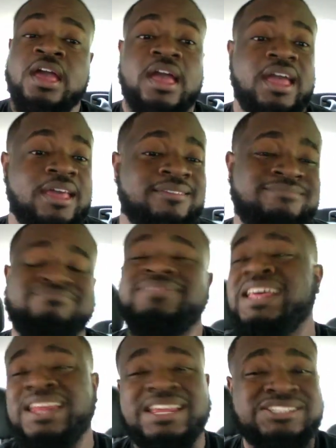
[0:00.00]
And
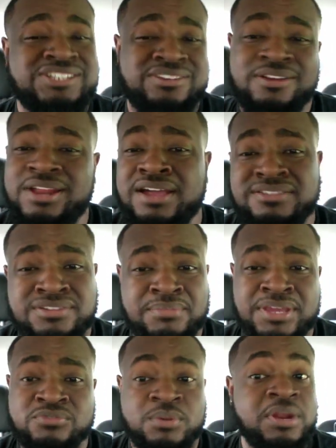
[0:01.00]
that, that shit go like it's gonna
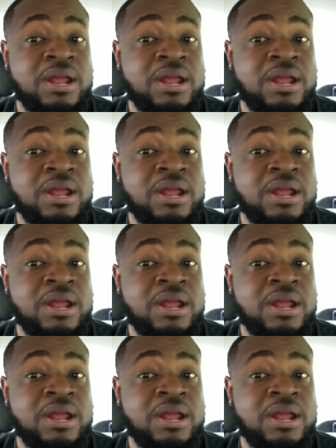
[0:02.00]
be interesting.